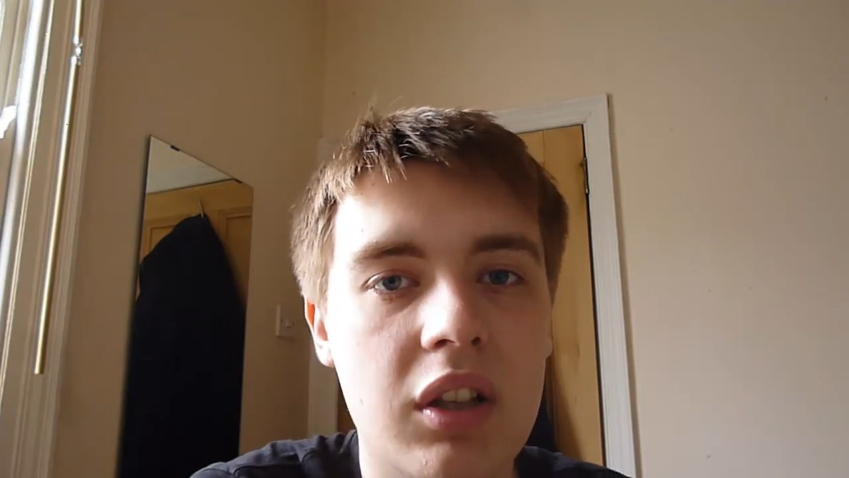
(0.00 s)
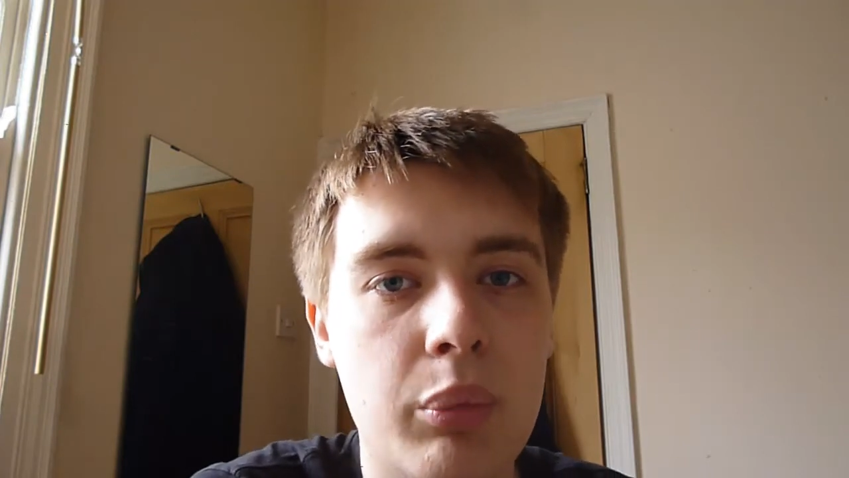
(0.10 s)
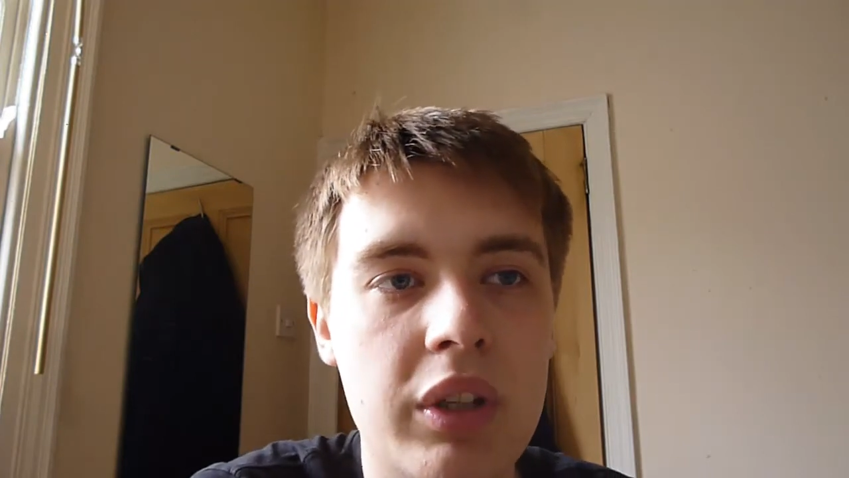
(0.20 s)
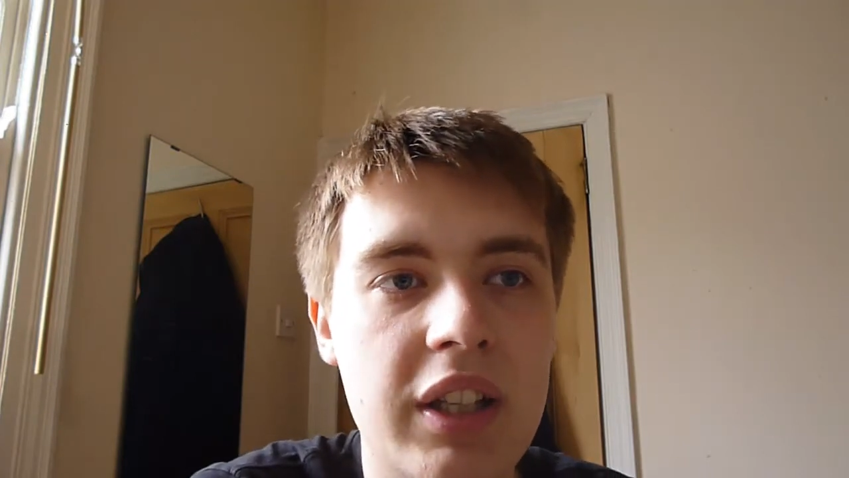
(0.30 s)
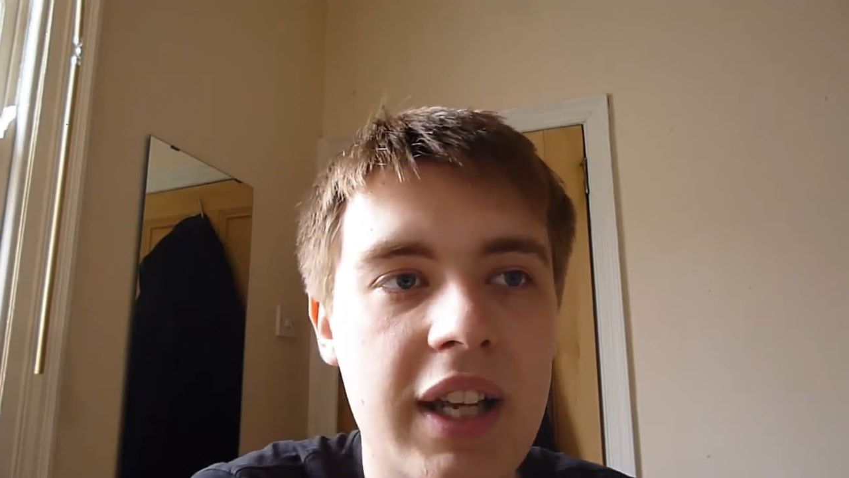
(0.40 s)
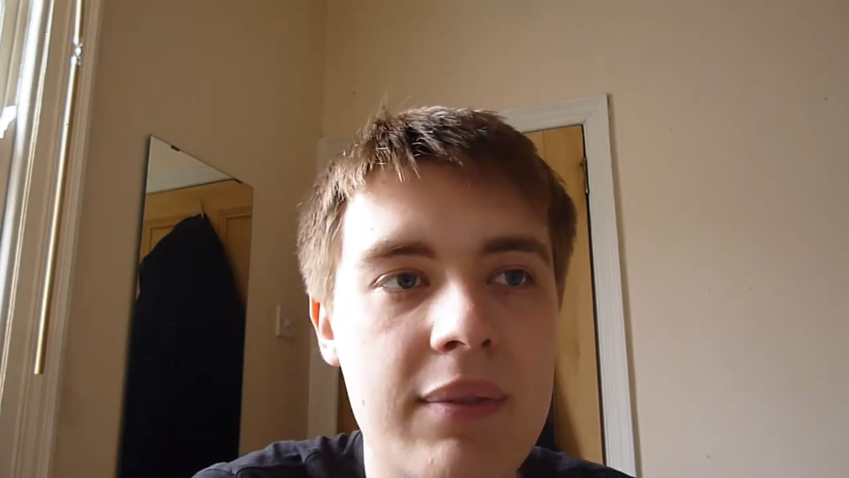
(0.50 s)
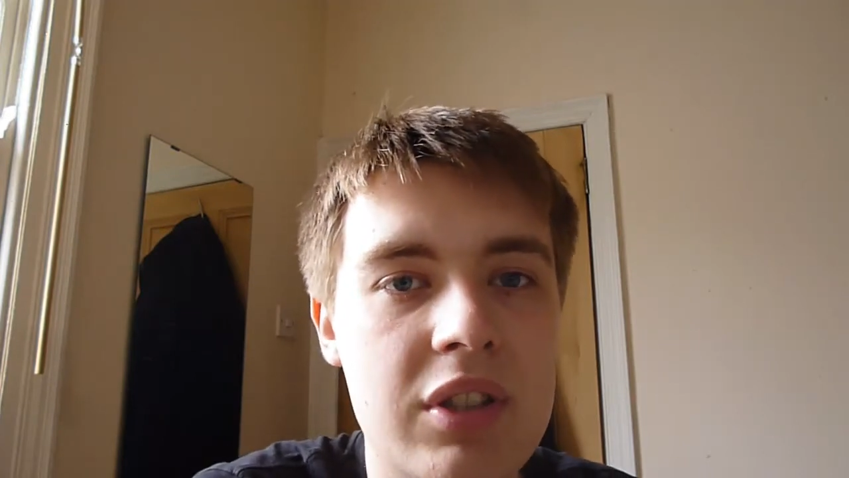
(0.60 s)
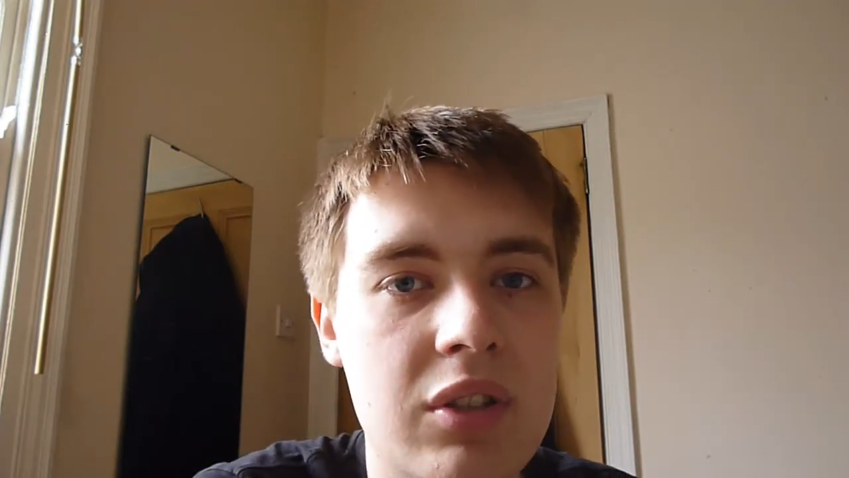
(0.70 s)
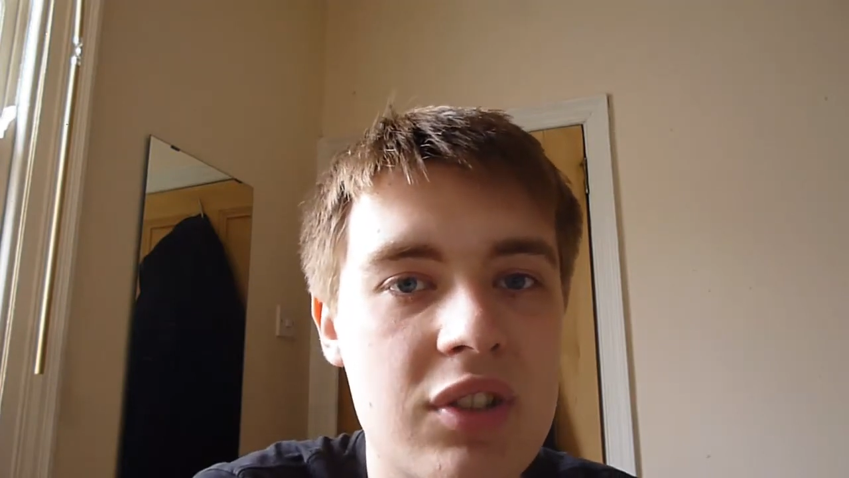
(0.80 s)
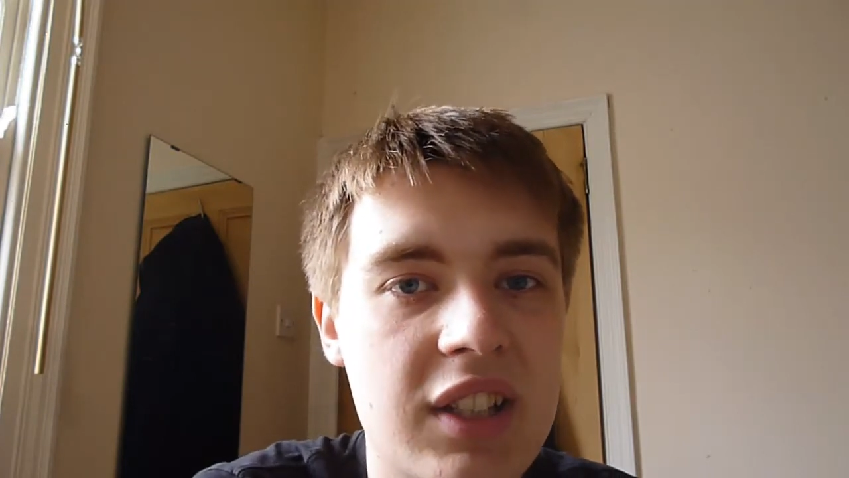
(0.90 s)
when the game
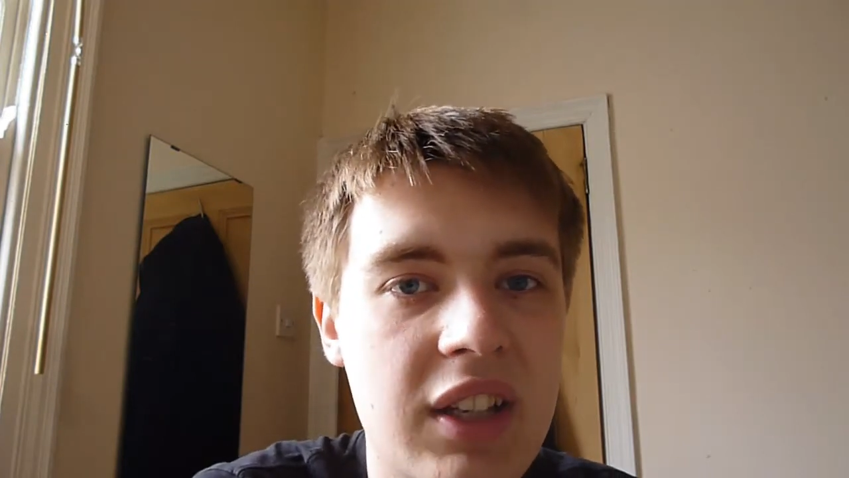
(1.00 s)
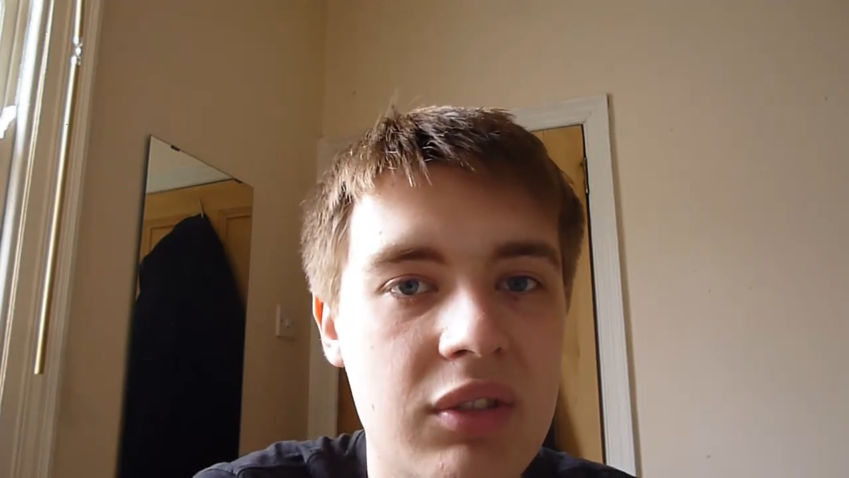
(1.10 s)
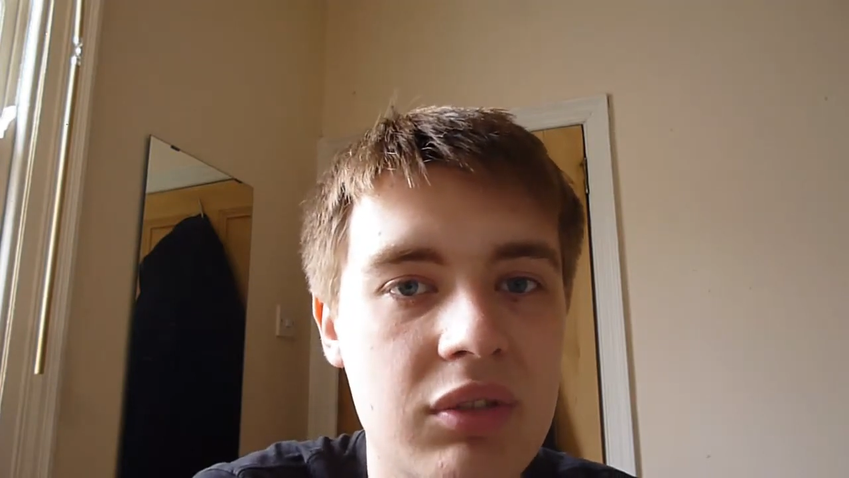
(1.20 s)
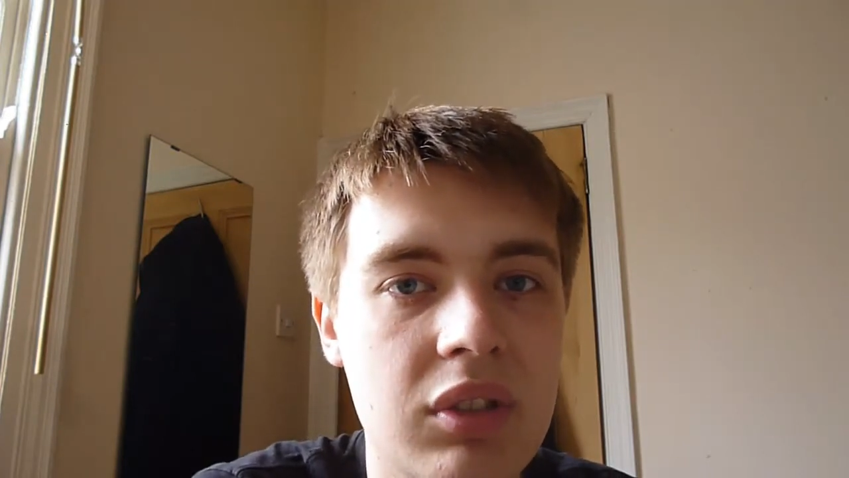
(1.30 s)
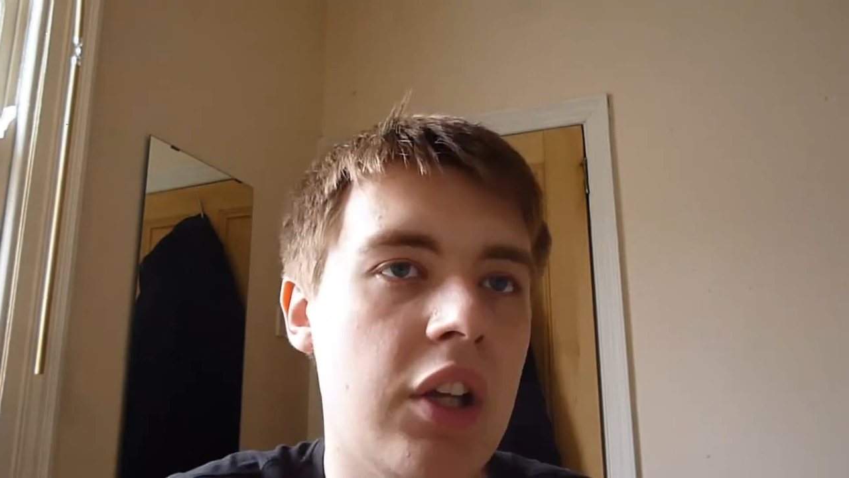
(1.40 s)
slows down?